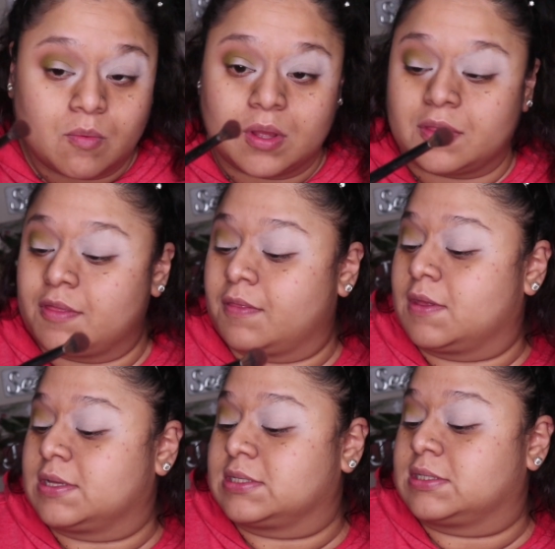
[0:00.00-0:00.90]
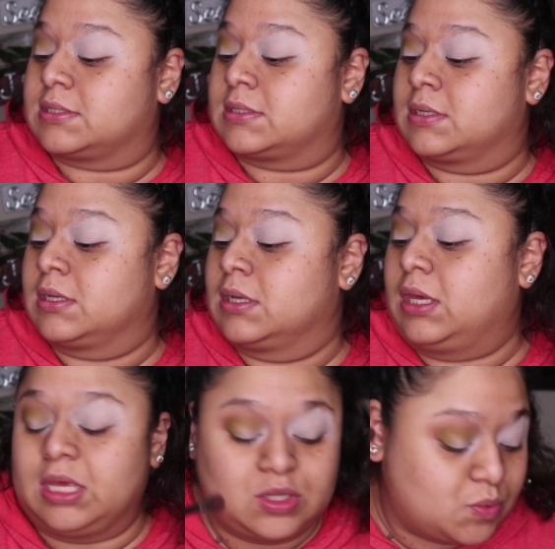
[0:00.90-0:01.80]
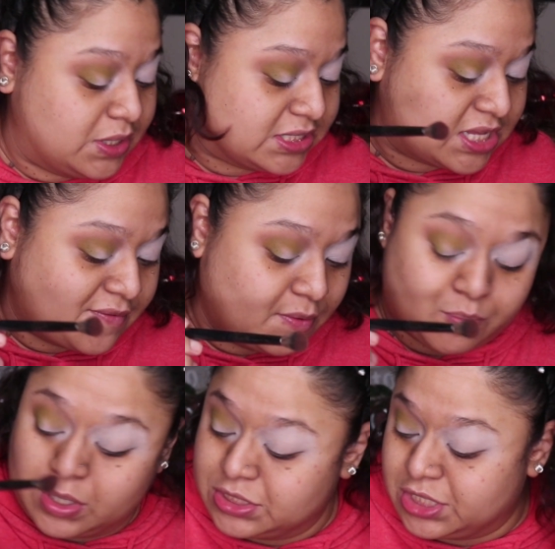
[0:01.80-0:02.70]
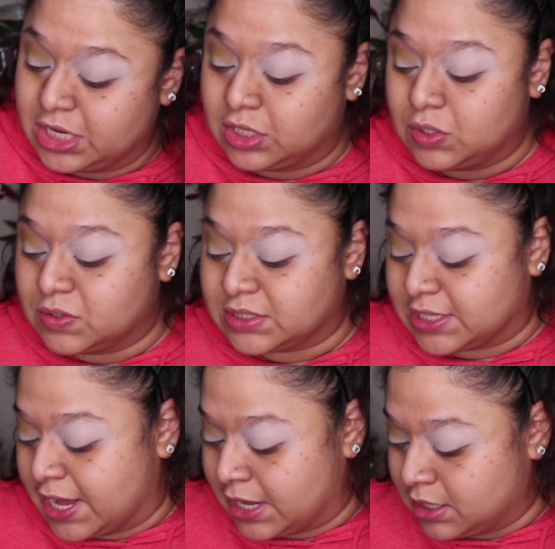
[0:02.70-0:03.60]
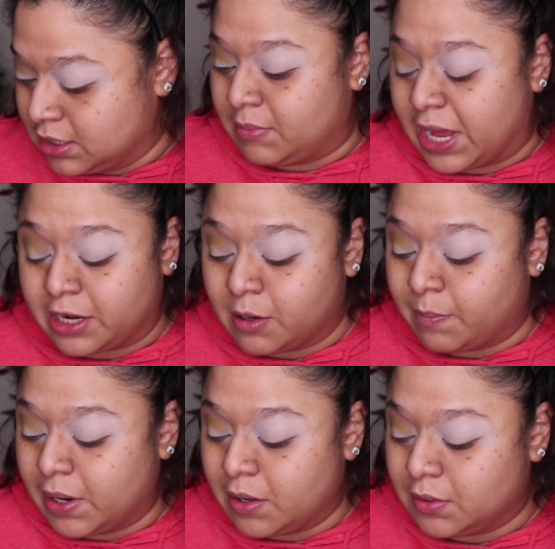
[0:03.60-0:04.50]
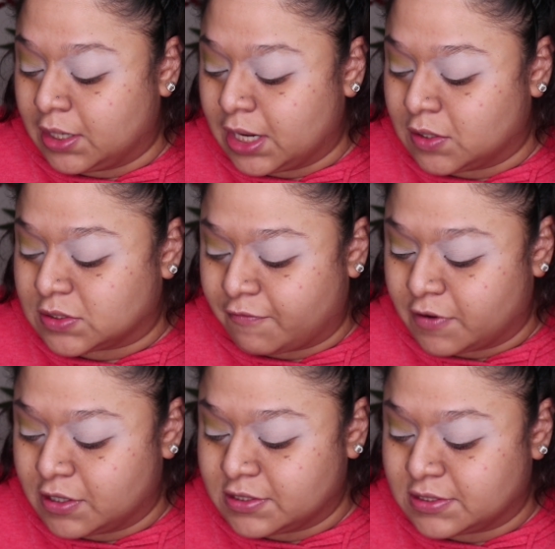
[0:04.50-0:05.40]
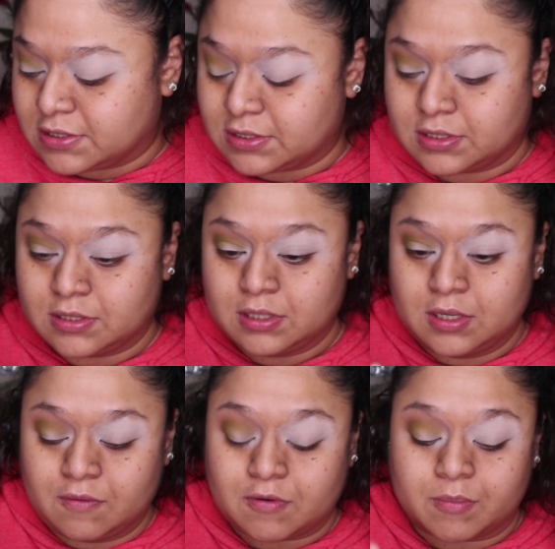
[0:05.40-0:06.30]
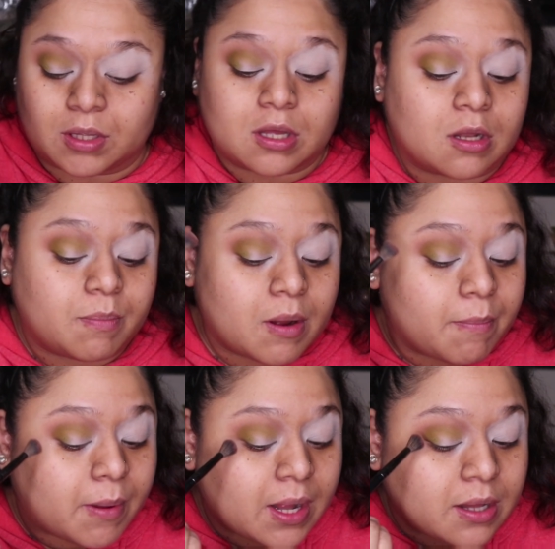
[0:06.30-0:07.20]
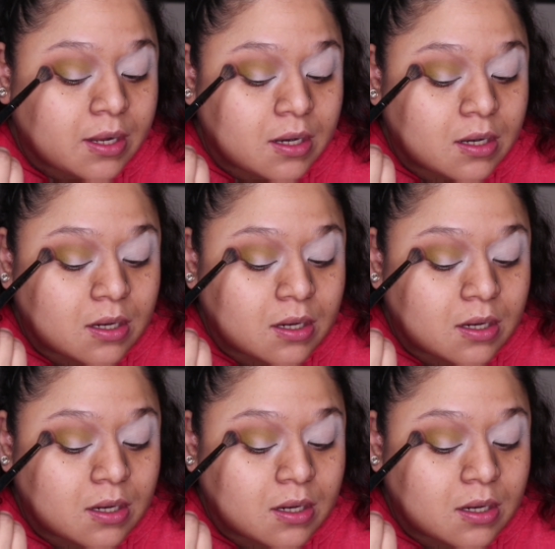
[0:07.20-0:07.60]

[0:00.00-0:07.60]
with this E27 brush and use that lighter brown that I used first from the ColourPop palette.